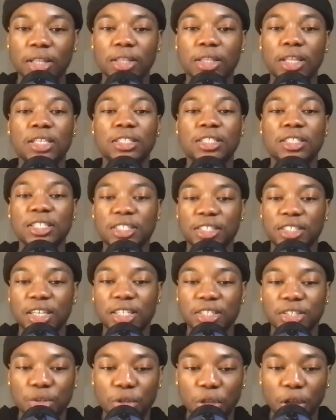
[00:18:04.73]
this is
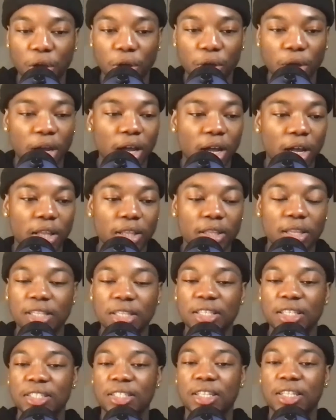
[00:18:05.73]
just,
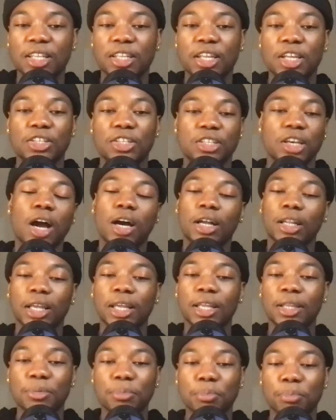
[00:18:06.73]
this is the
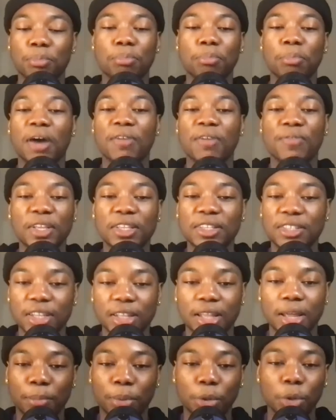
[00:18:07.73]
chocolate muffin to
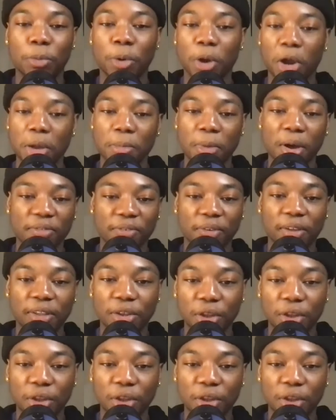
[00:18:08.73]
the blueberry muffin.